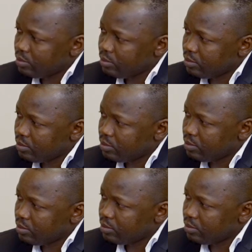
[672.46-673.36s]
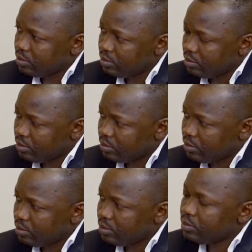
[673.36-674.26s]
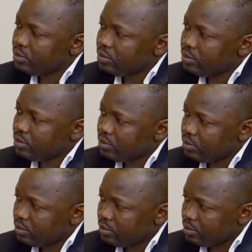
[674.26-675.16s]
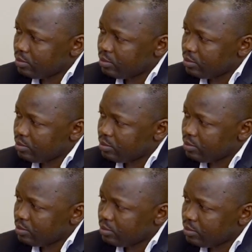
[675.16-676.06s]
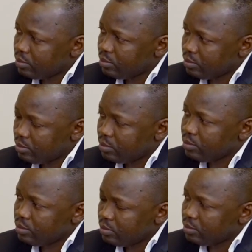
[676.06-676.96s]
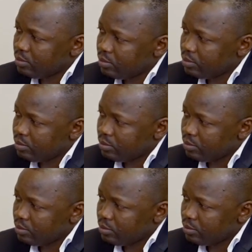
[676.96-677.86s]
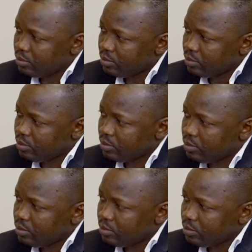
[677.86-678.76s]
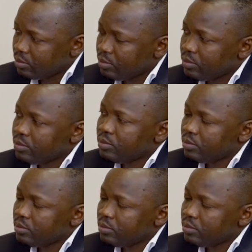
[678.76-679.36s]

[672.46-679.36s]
No words are spoken by the person on screen.